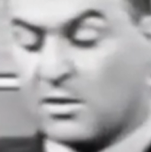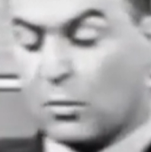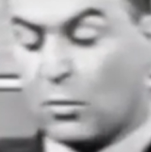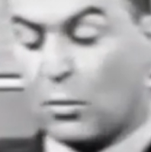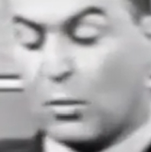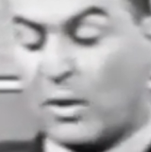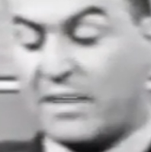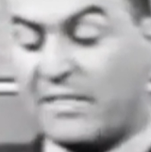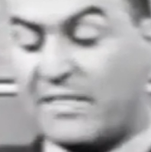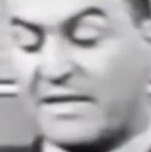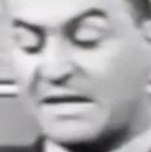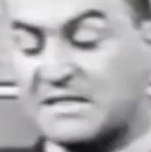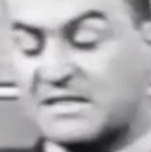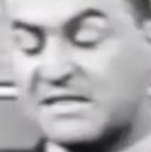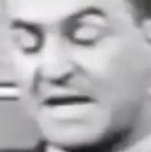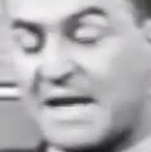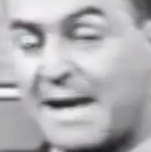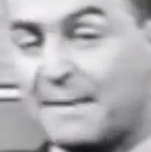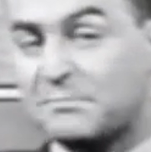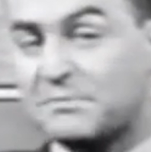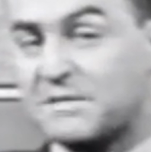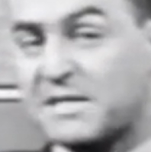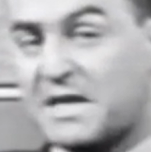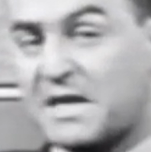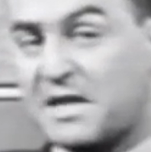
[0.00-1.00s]
When they
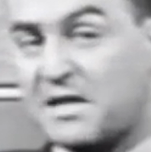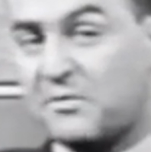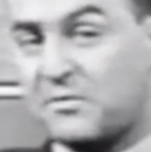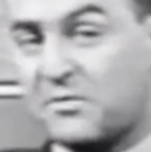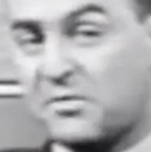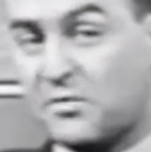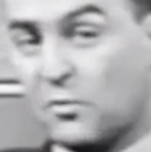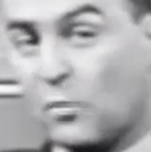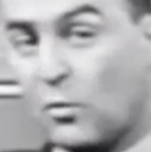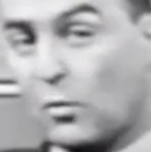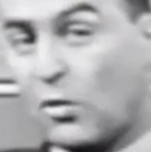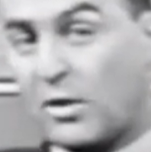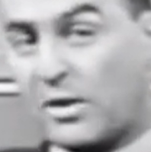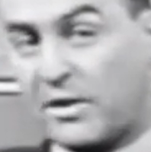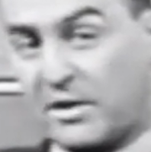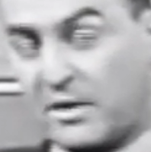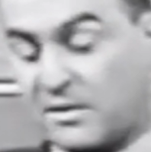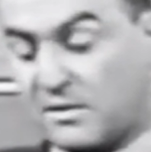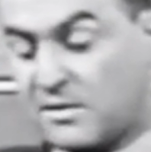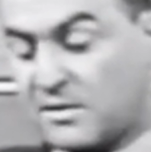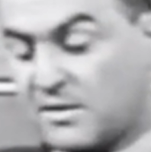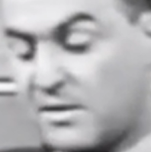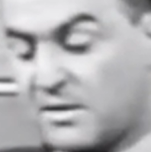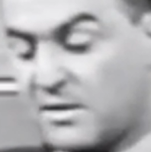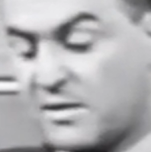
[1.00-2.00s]
tap together in the water,
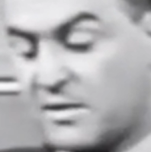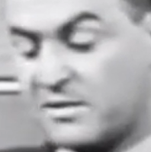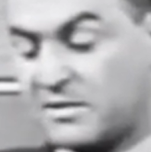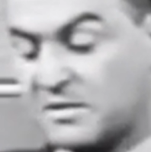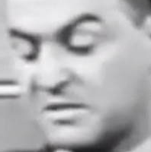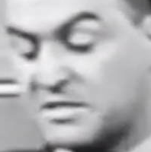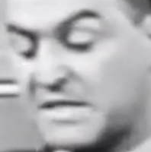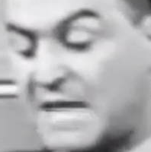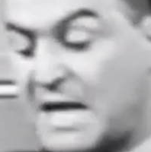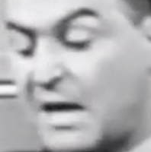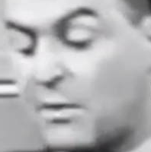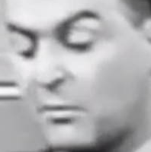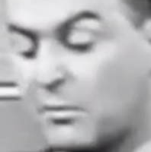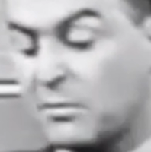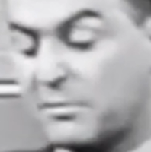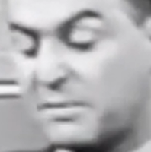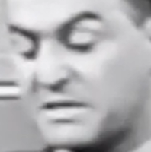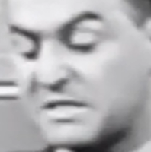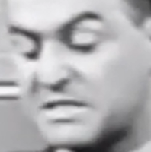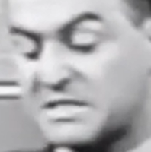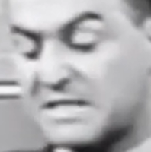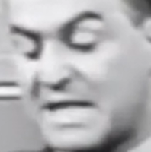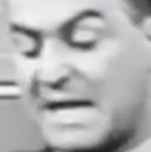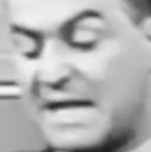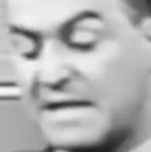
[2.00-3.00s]
the sound will
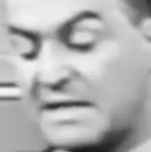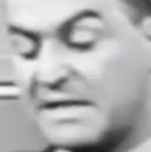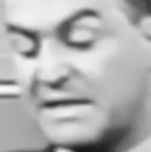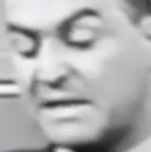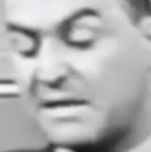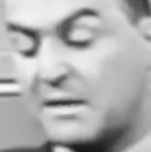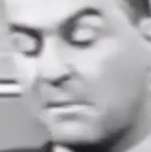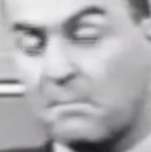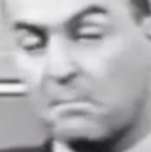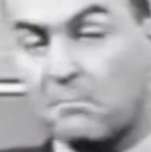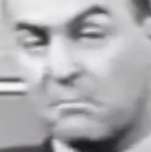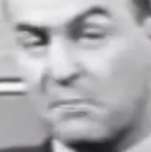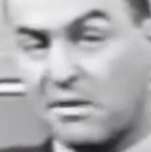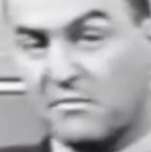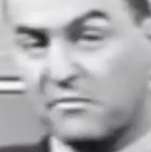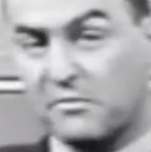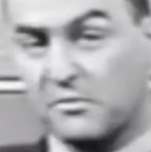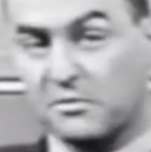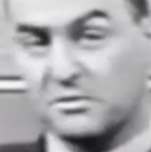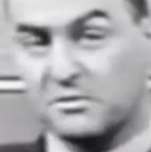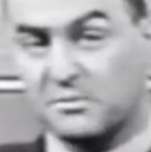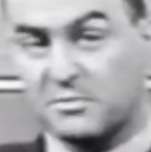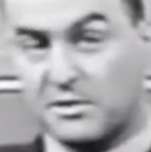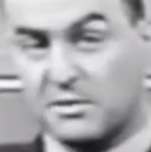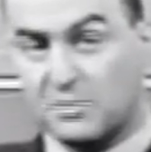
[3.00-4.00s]
be slightly
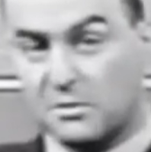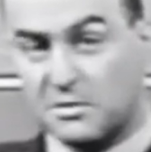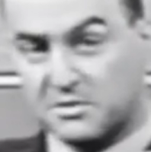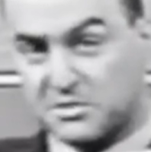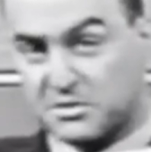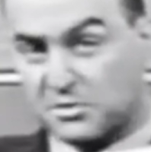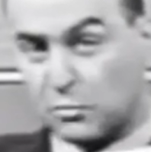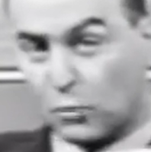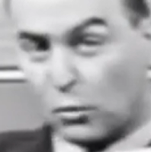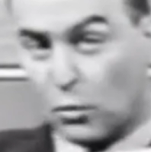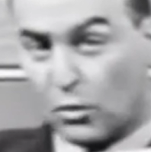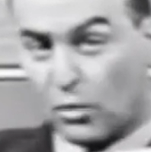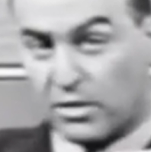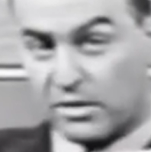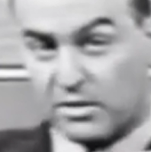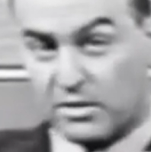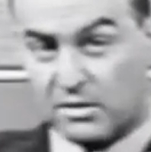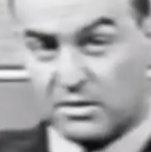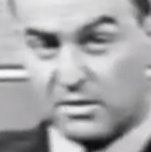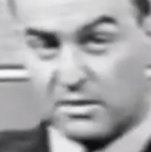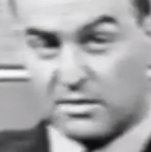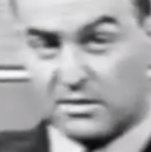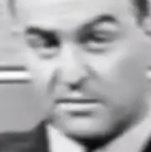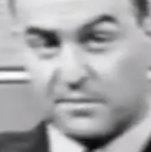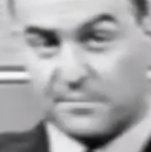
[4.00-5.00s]
muffled because the water
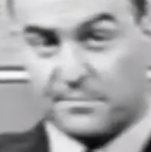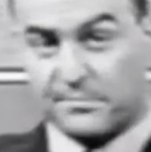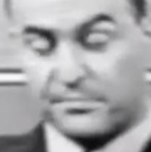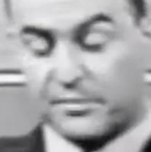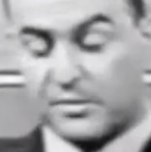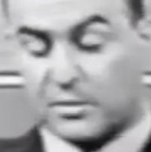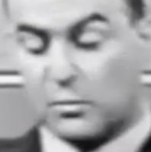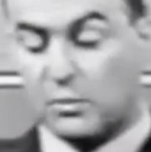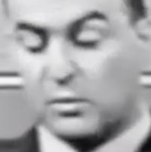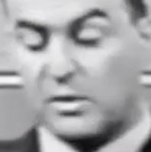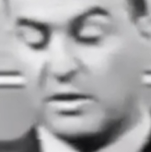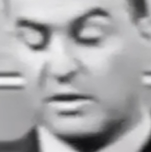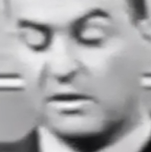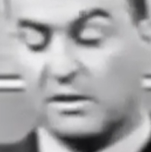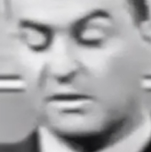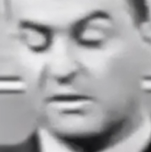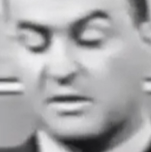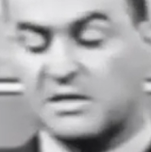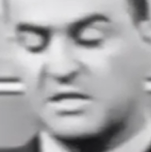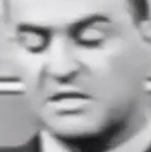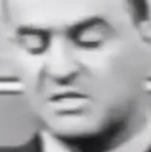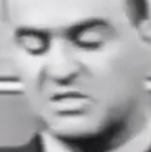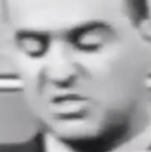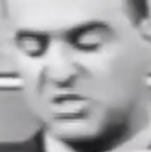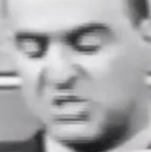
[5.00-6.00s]
will
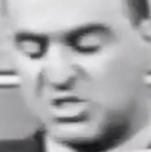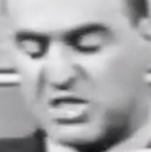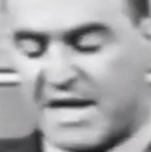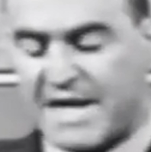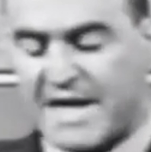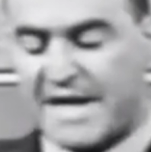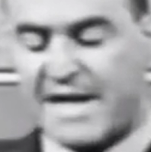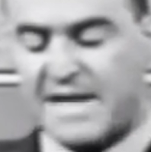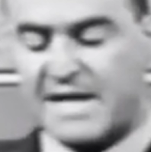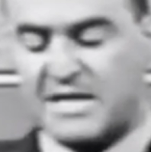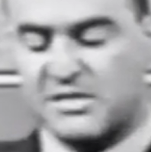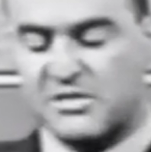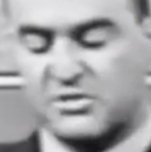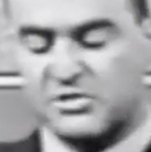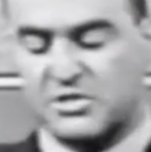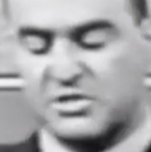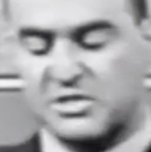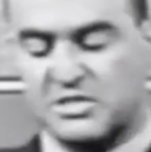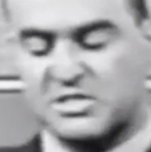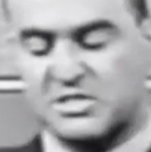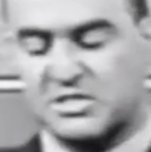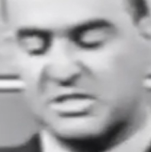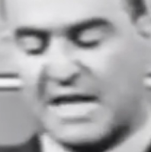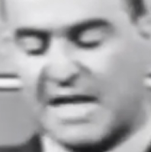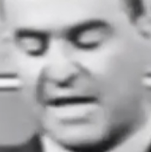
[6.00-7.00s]
change
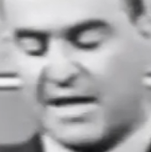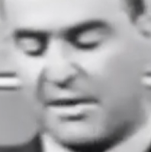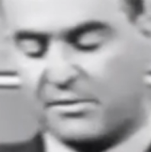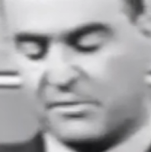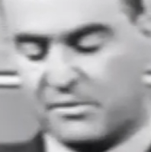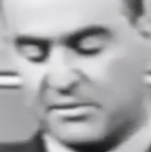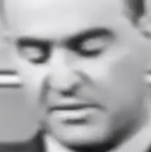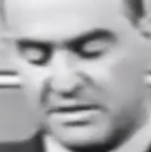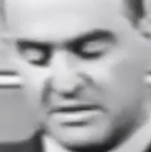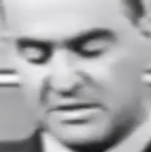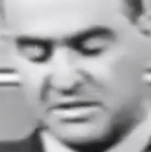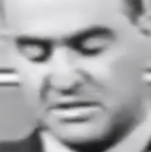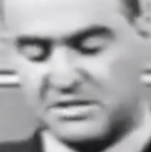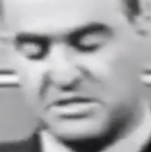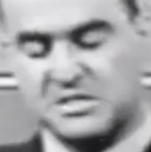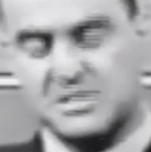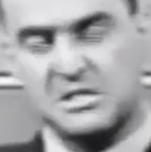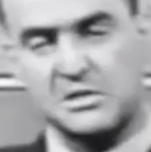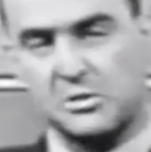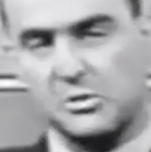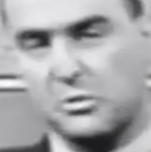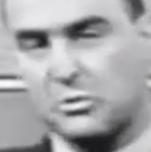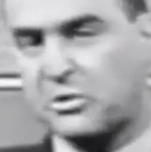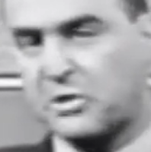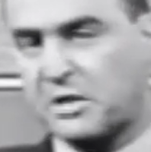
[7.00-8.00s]
the sound as it's a
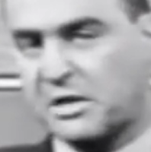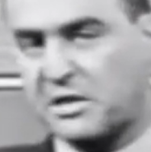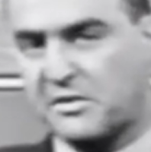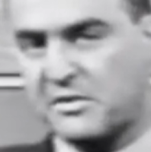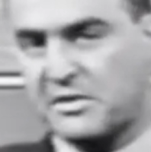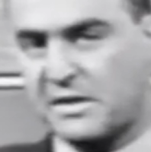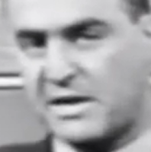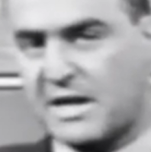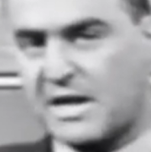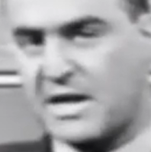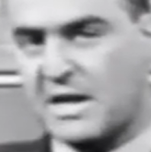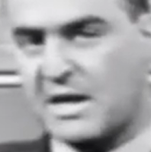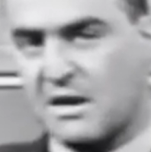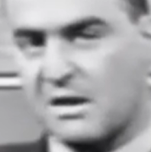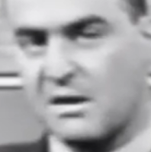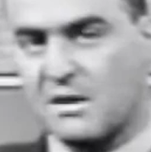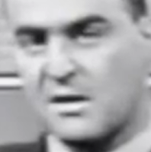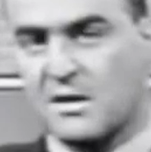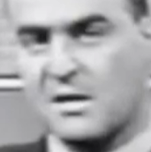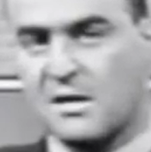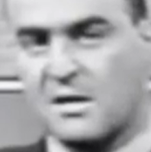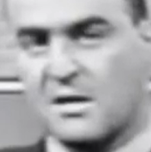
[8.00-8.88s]
little thicker than air.